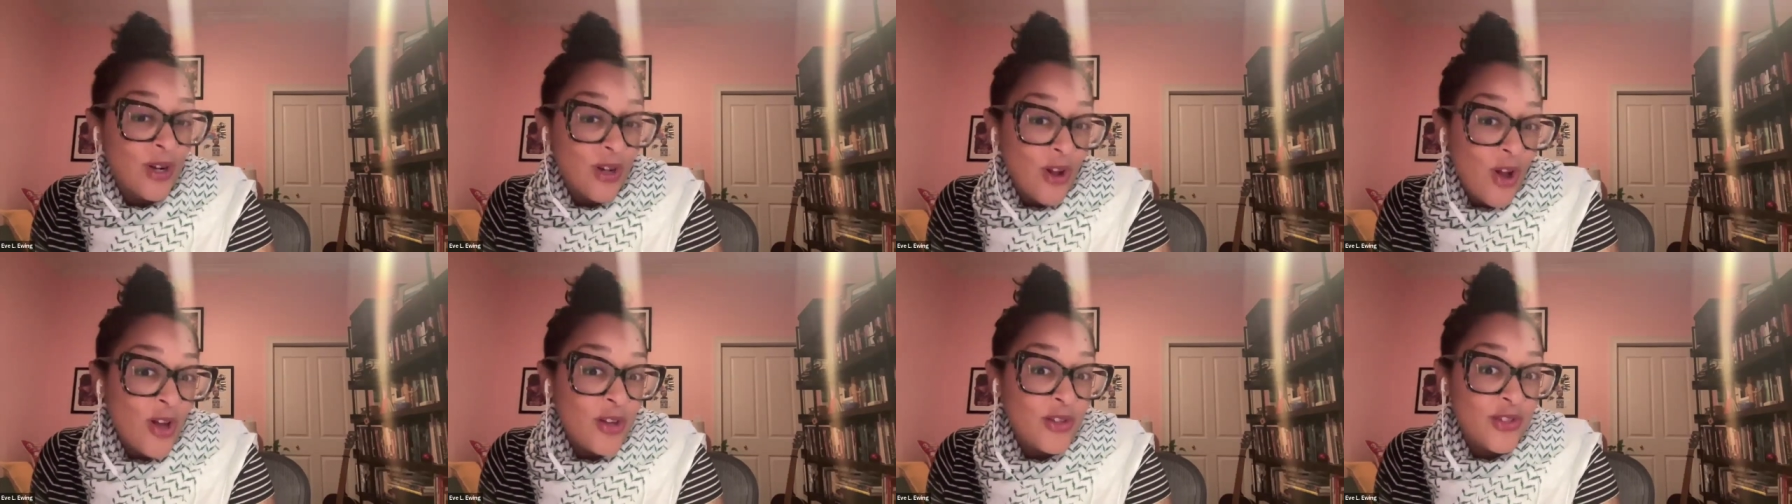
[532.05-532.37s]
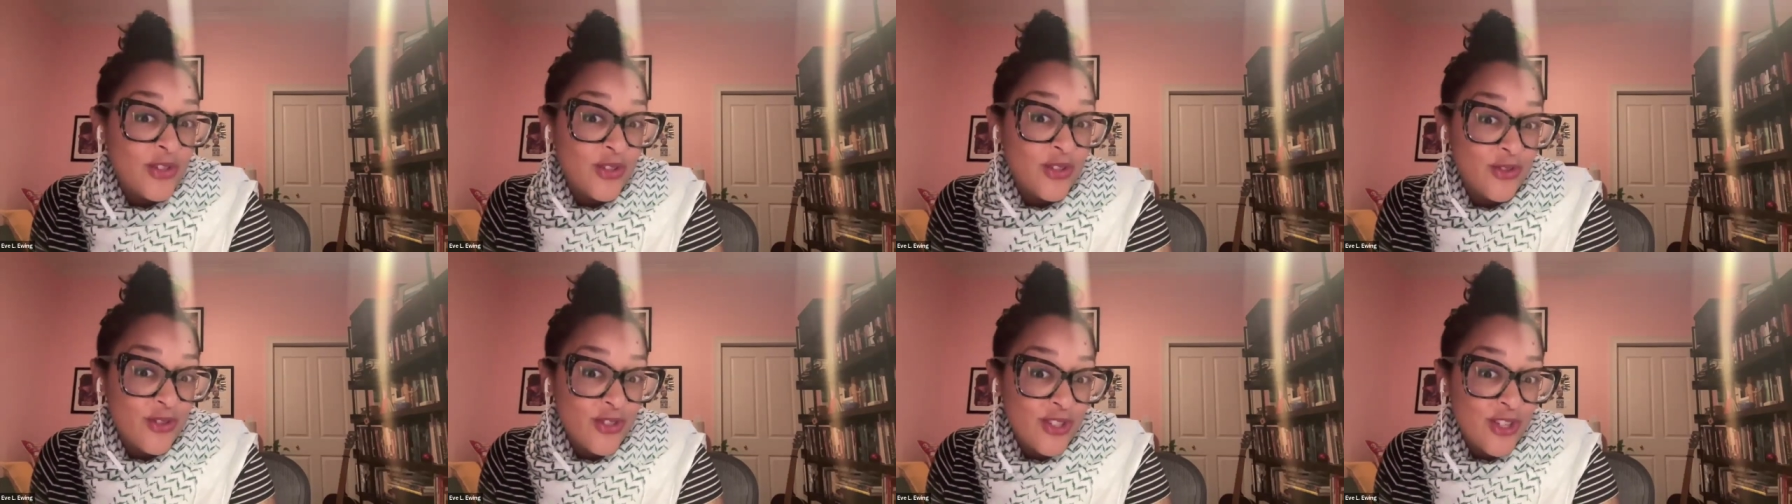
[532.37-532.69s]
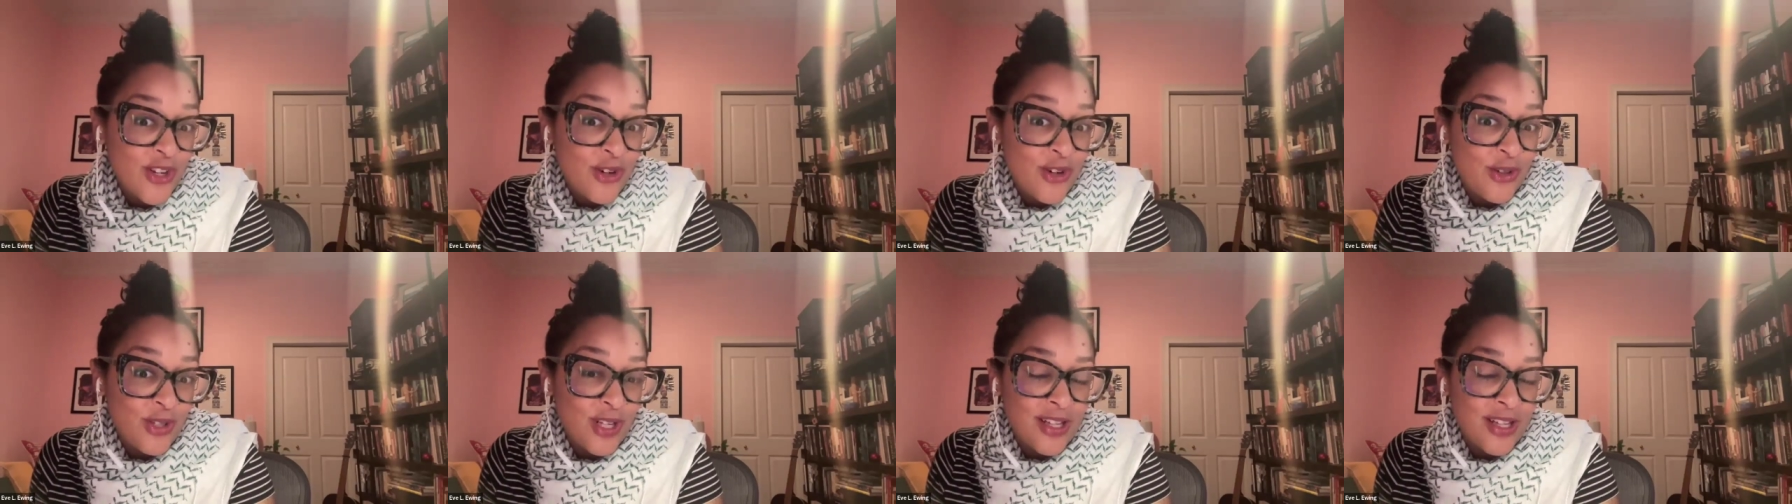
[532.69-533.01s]
where it also
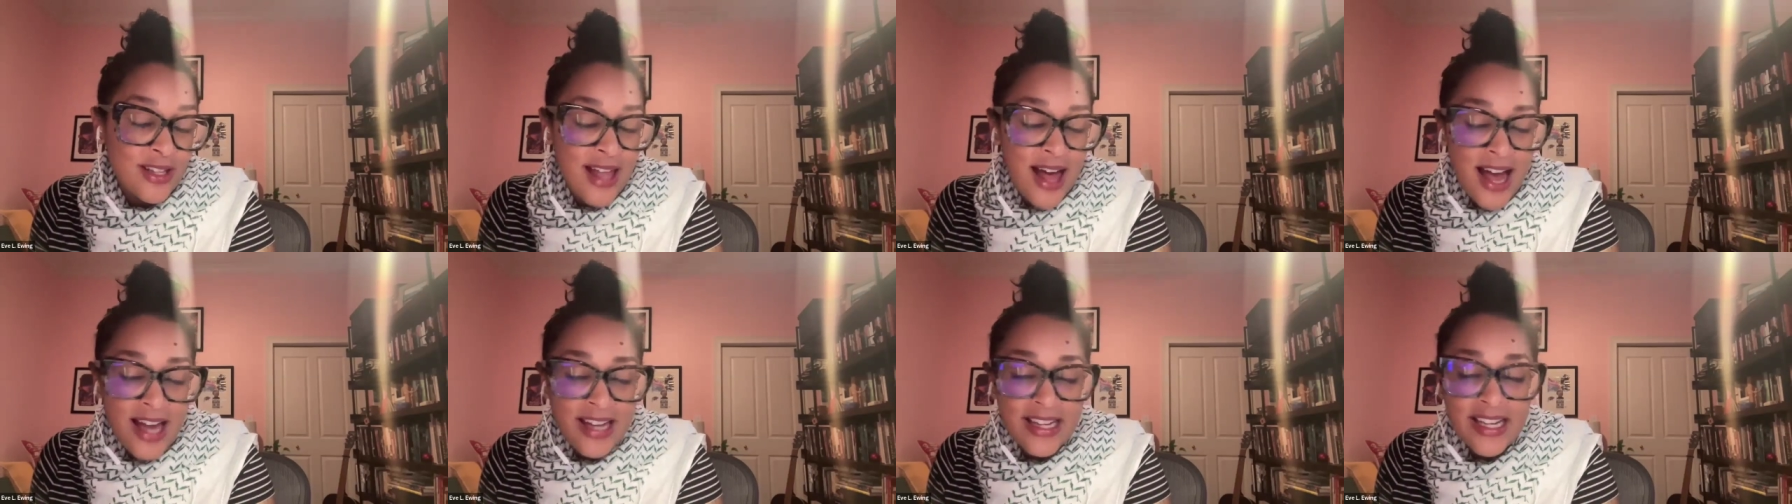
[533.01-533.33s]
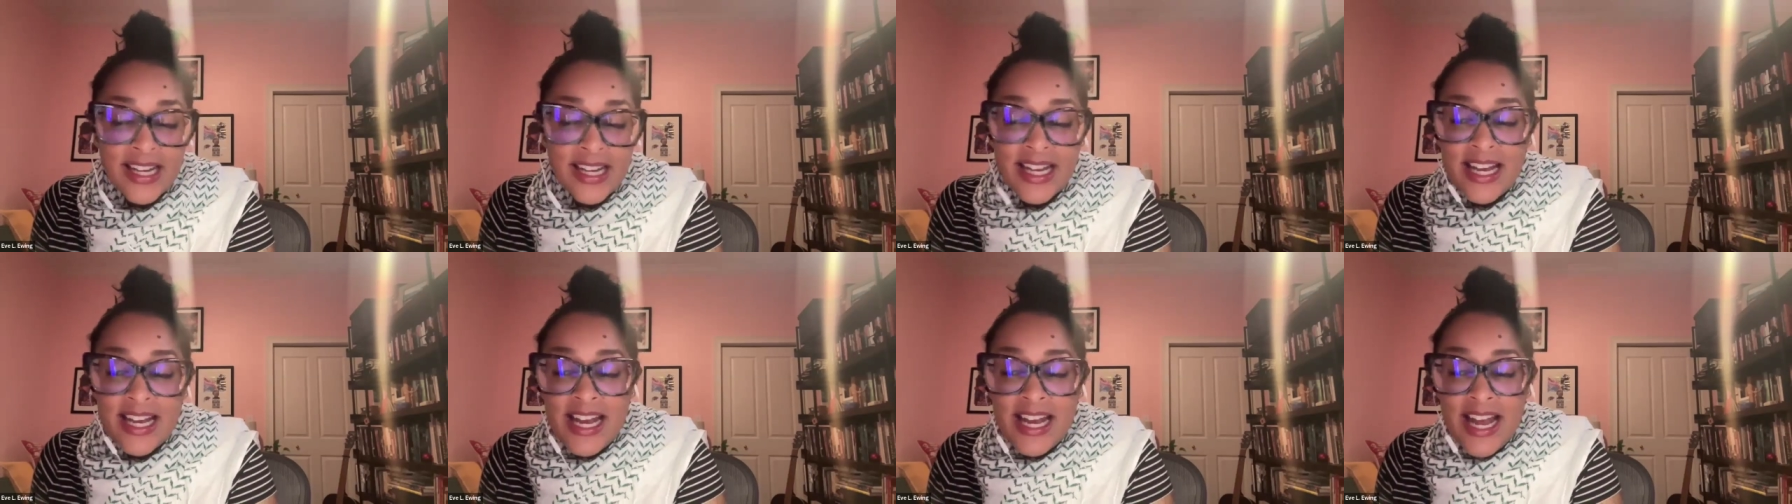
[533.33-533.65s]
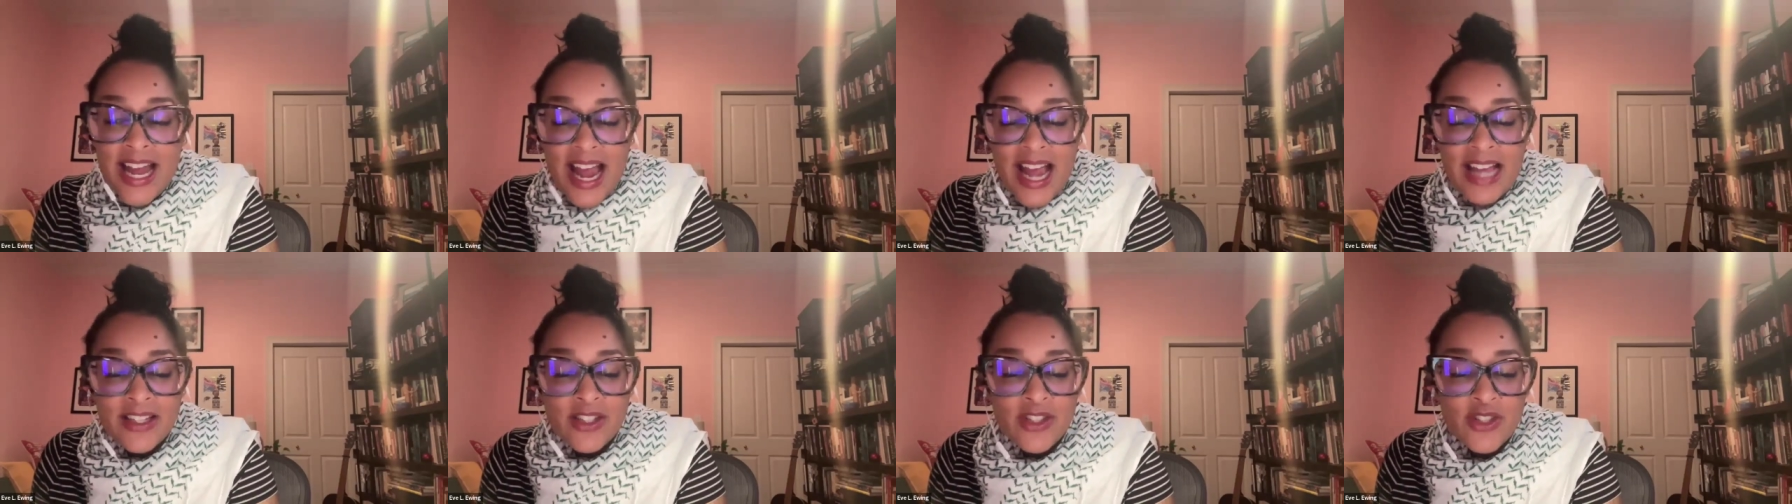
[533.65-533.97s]
snowed a lot.
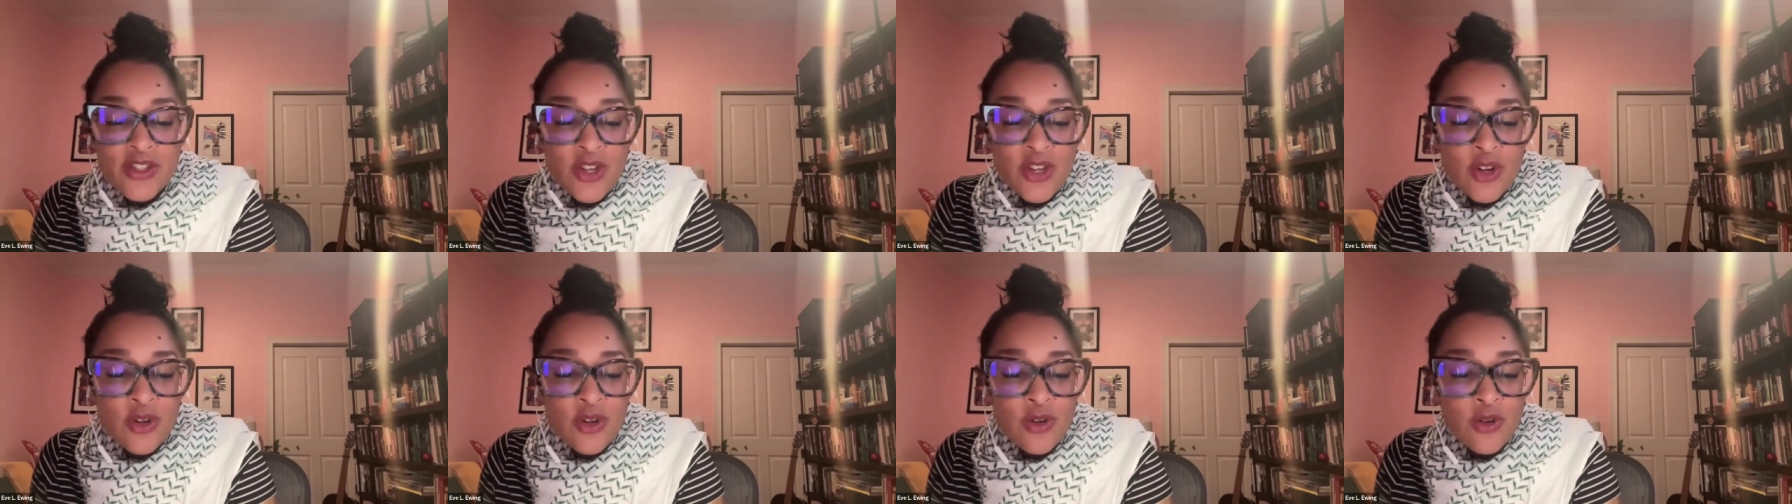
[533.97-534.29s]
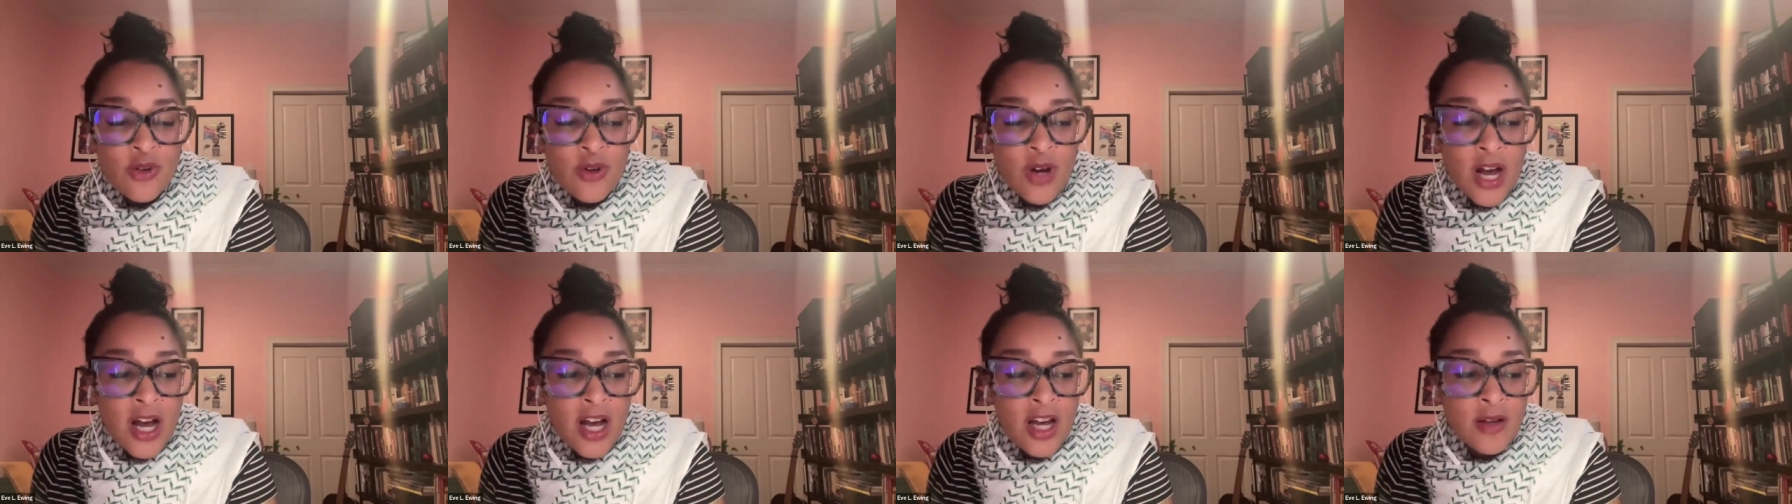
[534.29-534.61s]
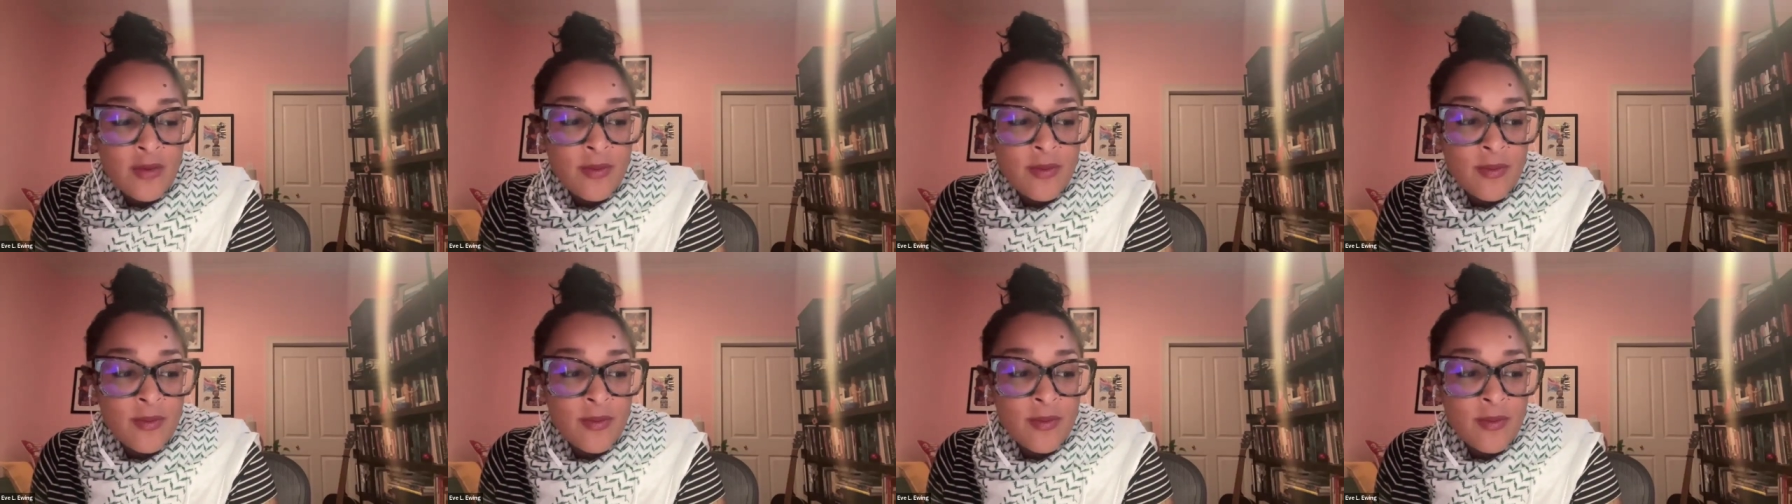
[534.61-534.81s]
And so